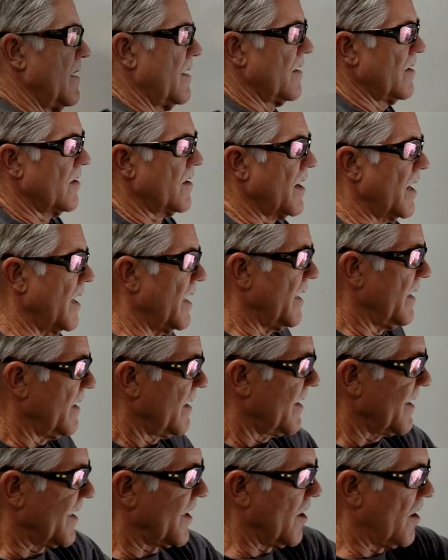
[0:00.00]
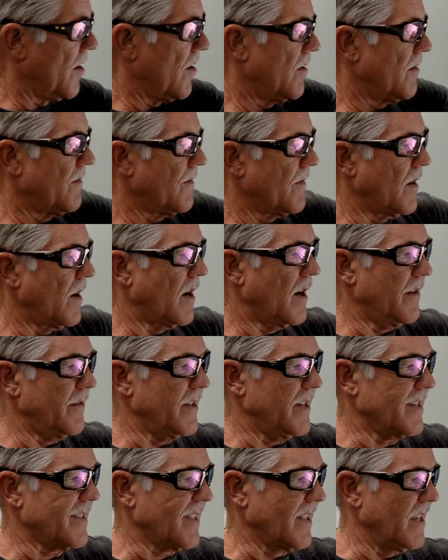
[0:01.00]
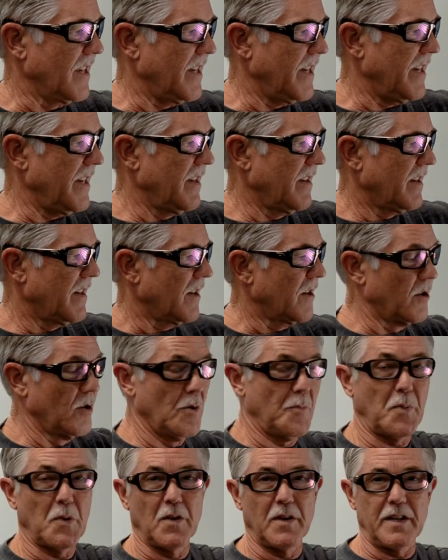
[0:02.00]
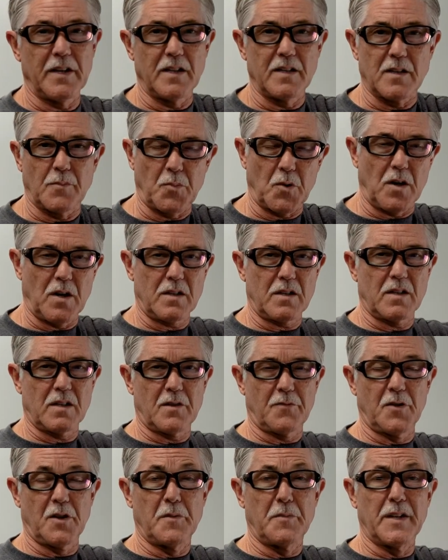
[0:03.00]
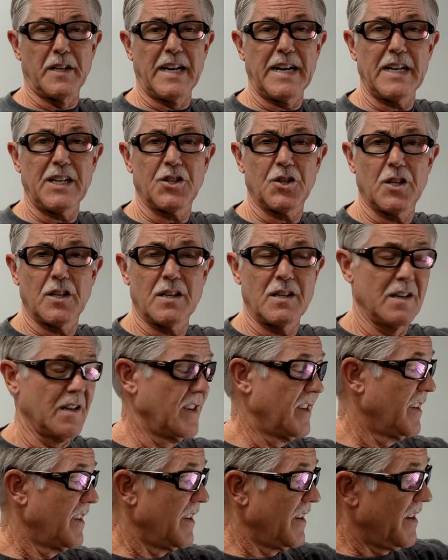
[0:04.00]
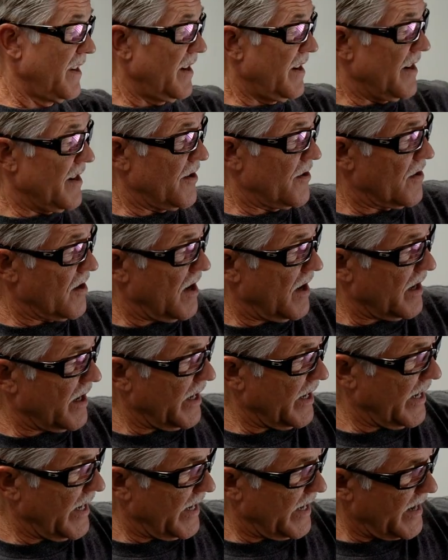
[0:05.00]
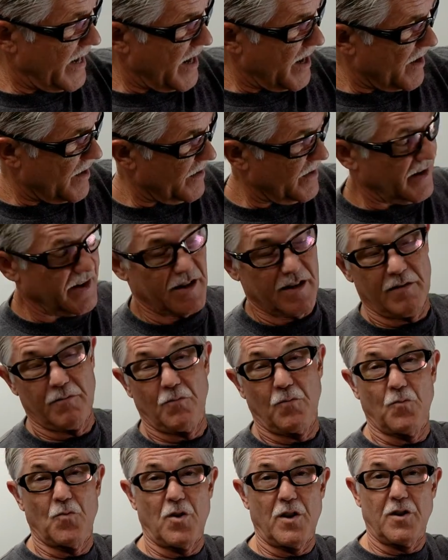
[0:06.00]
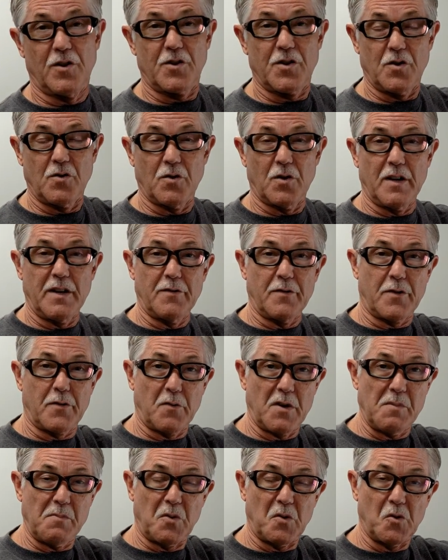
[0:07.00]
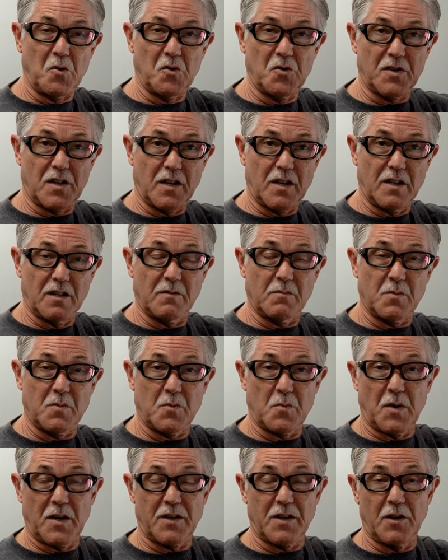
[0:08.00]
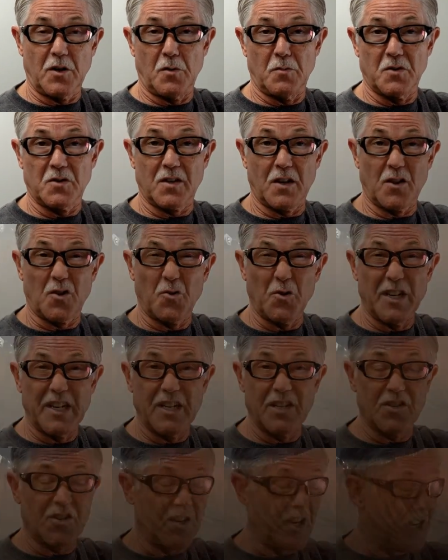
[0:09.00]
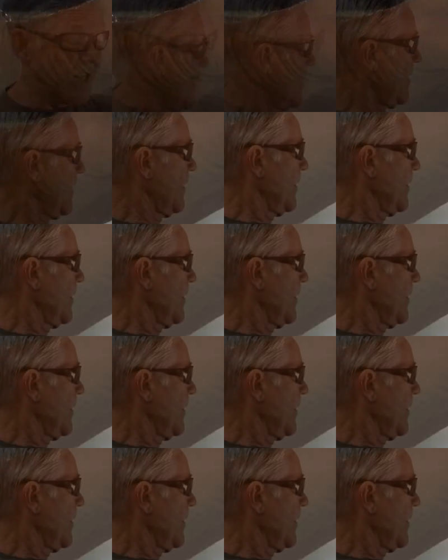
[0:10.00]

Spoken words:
Okay, so obviously glue pulling is a process of elimination. You're not going to get it out in 1 or 2 or even 3 pulls on especially almost a 3-inch dent.